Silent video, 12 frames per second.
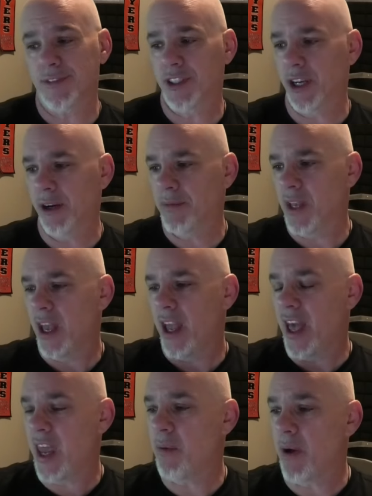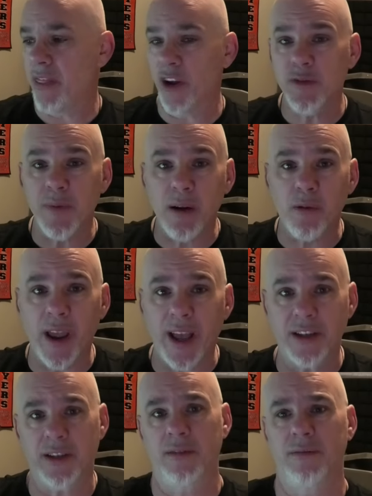So anyway, there's my
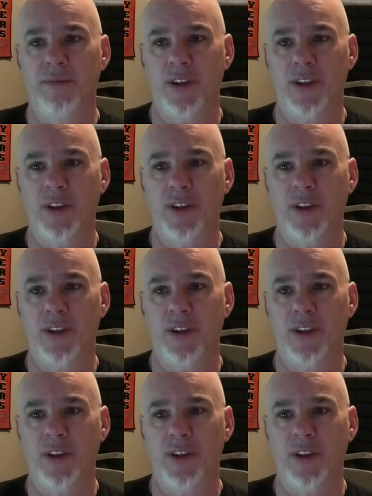rant.